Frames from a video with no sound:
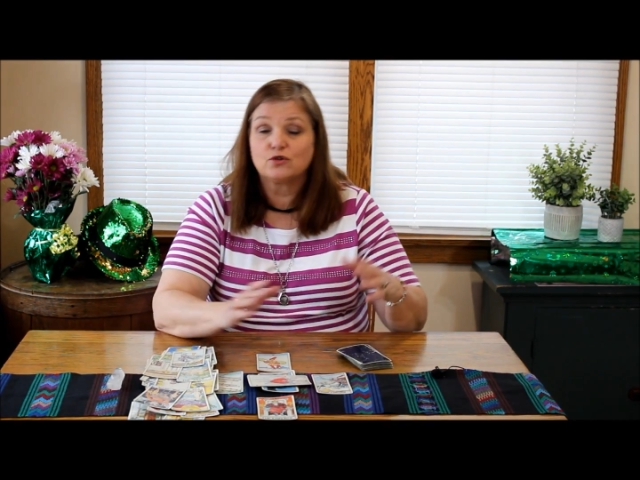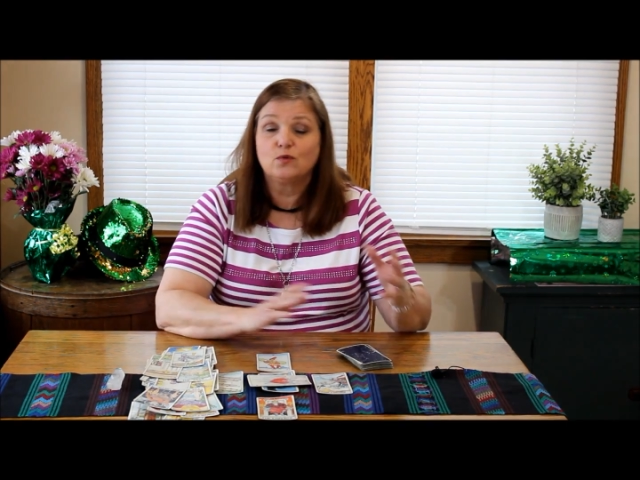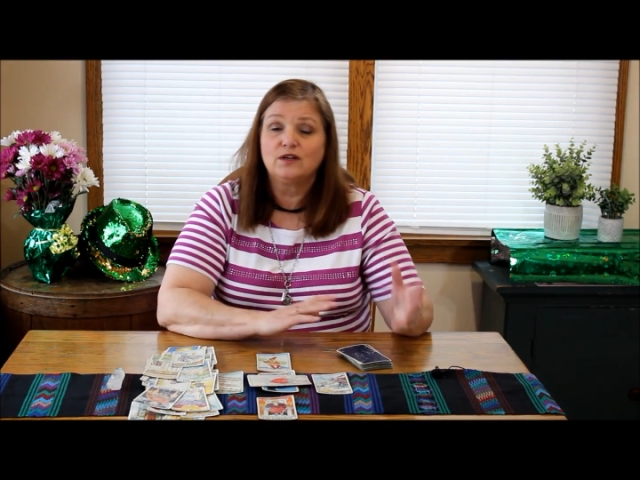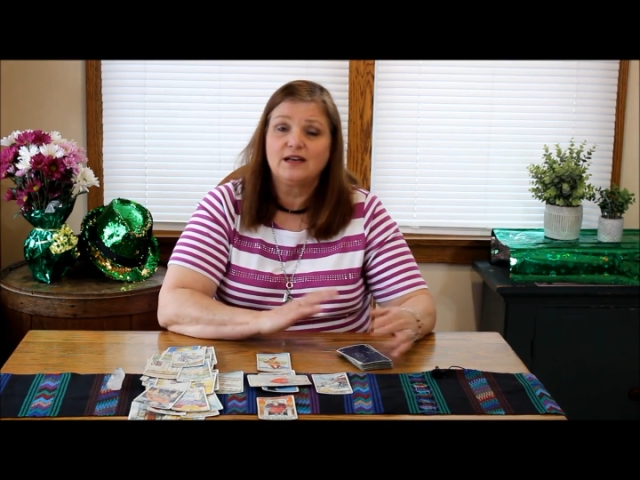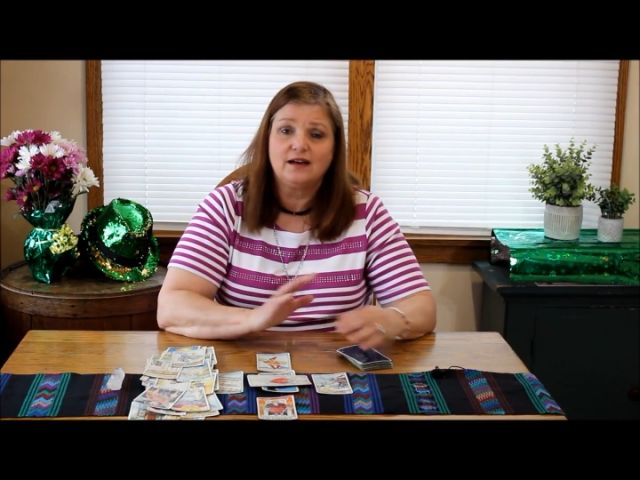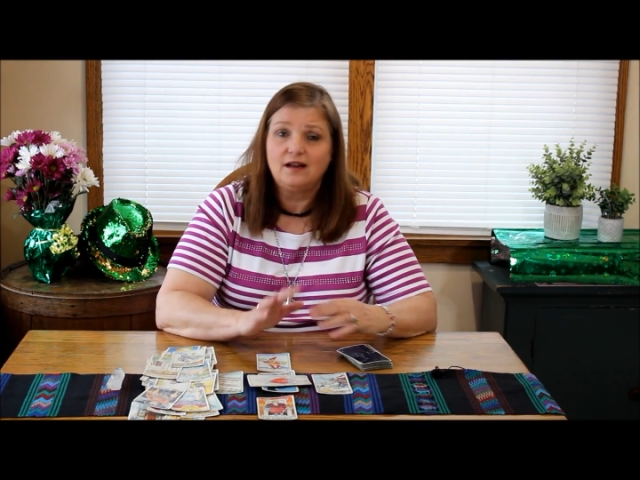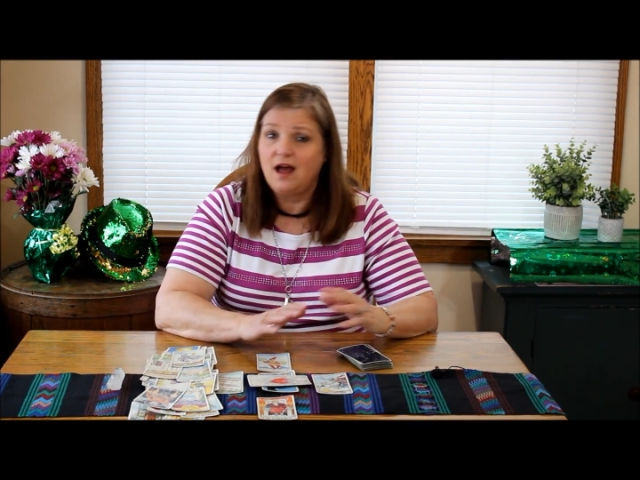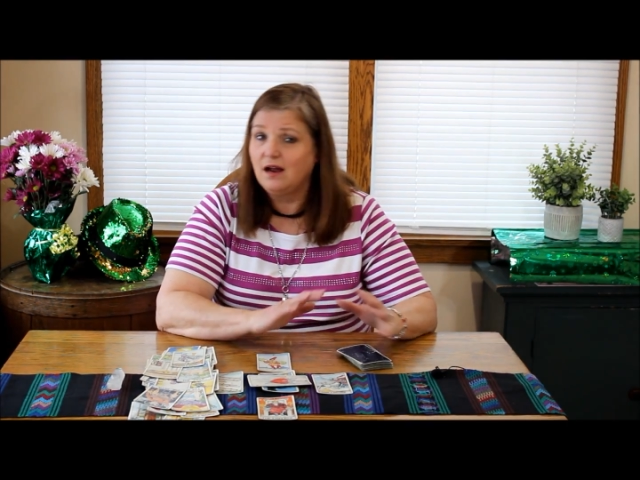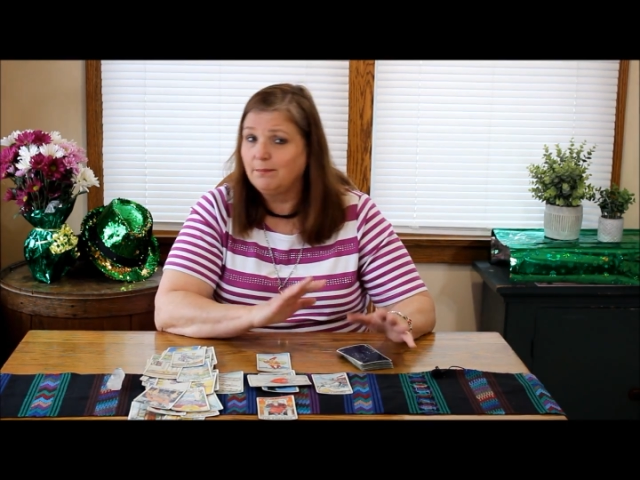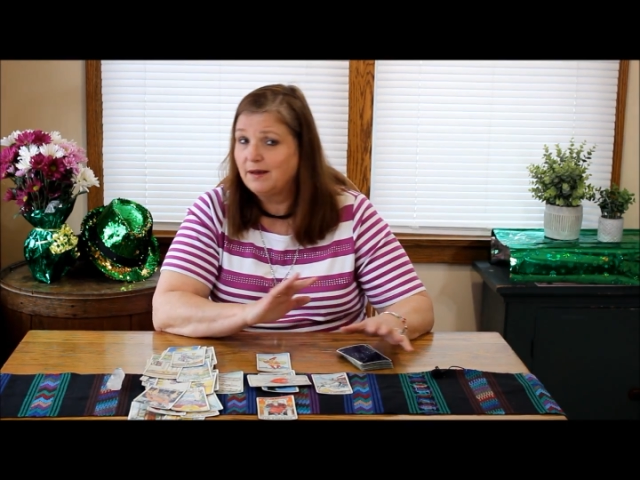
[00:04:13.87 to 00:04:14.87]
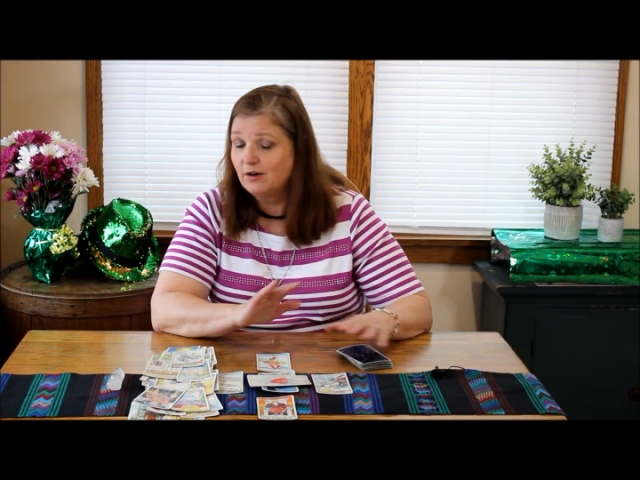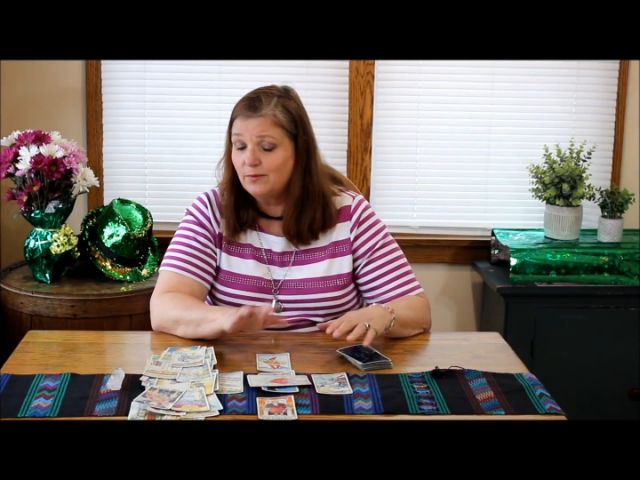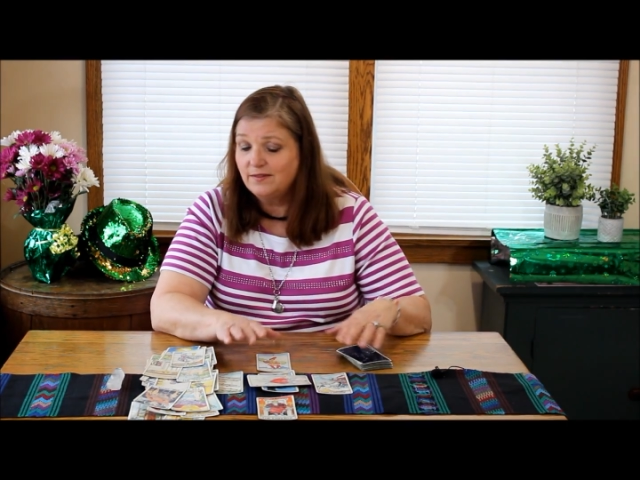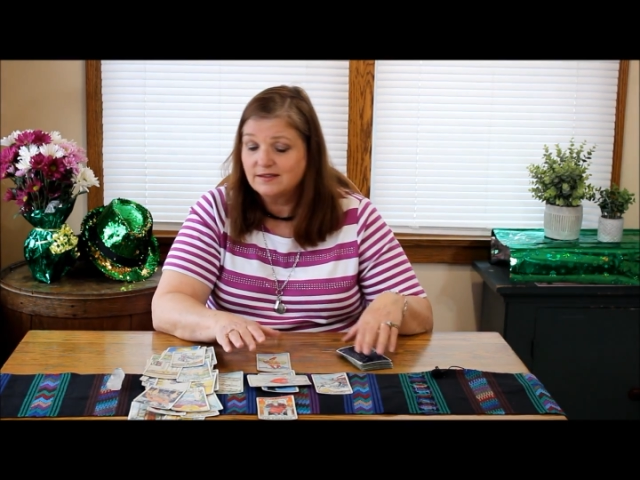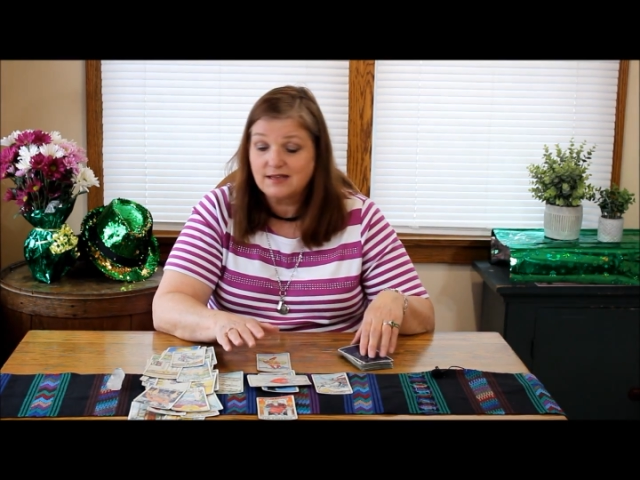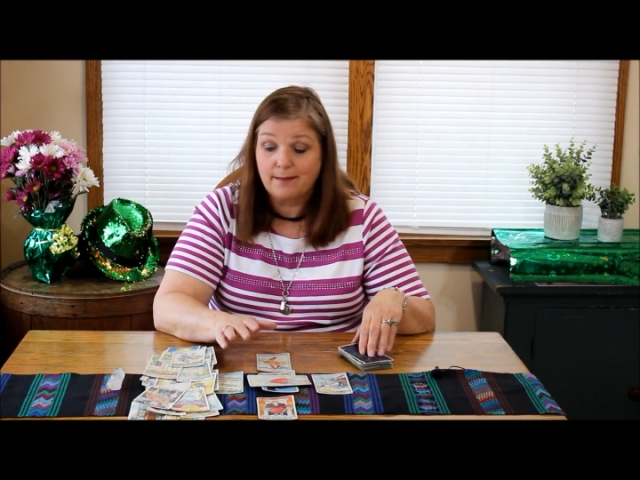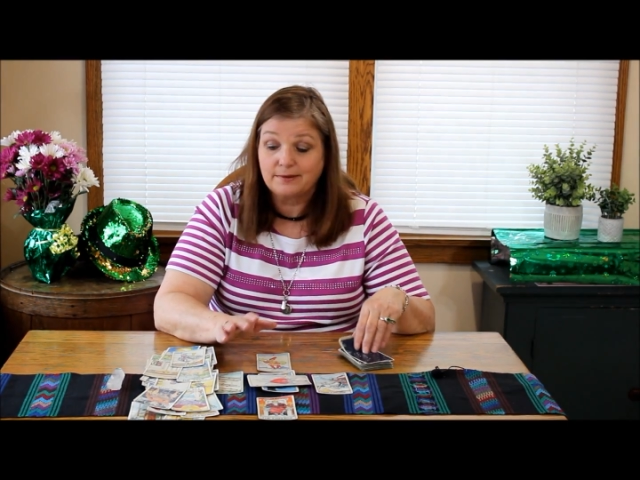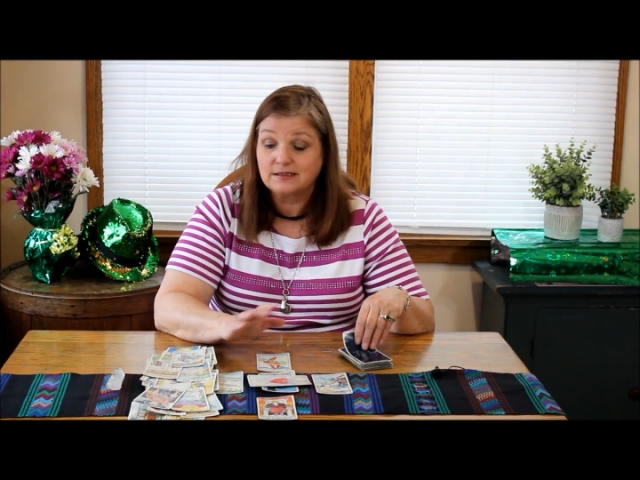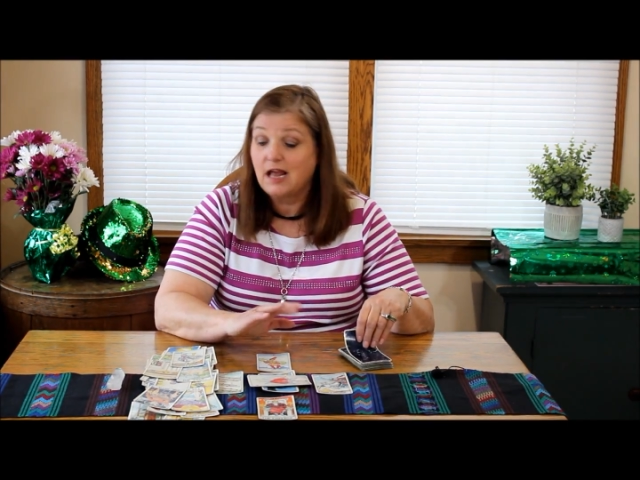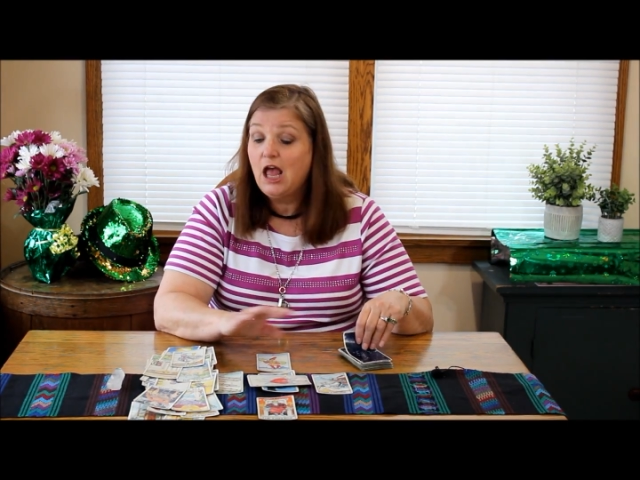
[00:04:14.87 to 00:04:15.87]
or we'll get along better when this
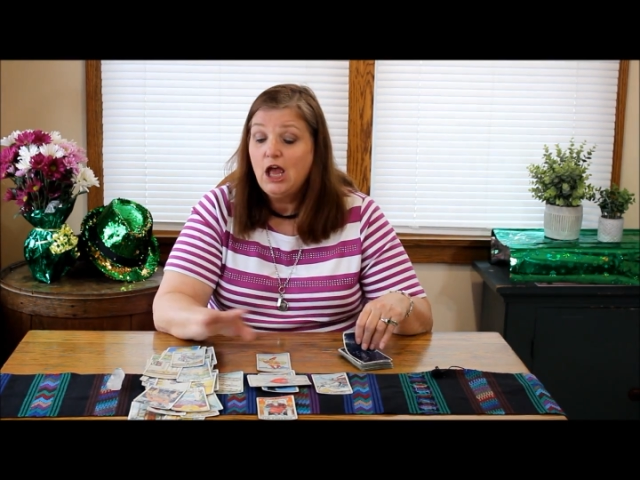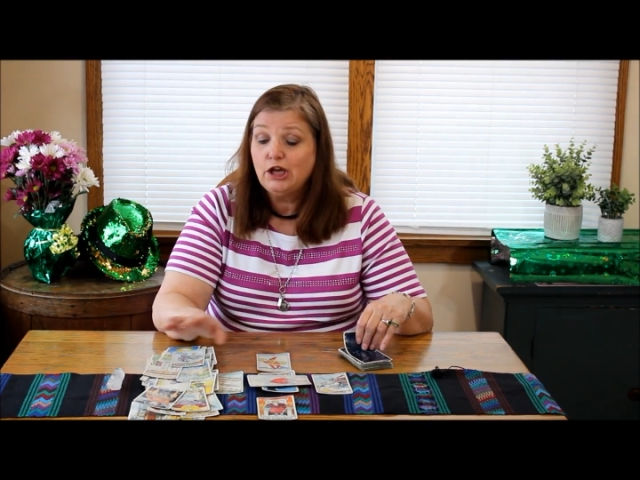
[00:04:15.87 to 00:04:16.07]
happens.